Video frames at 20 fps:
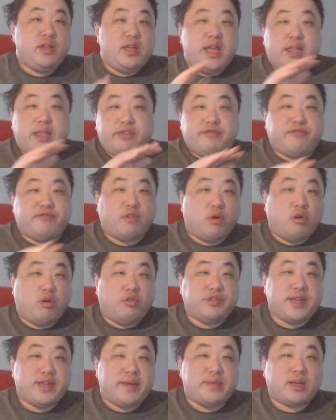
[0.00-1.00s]
in full
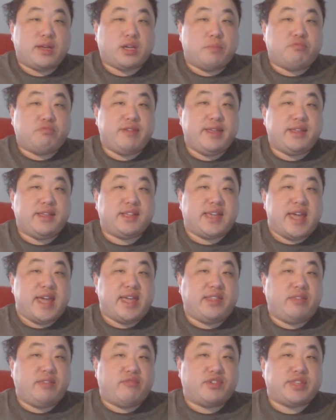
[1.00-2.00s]
that I'm not completing
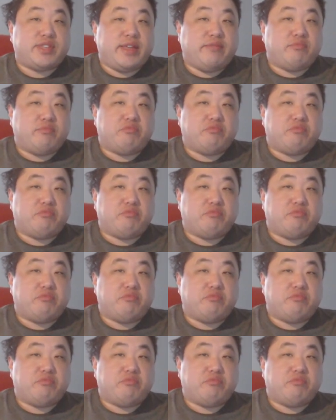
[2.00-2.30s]
again unless they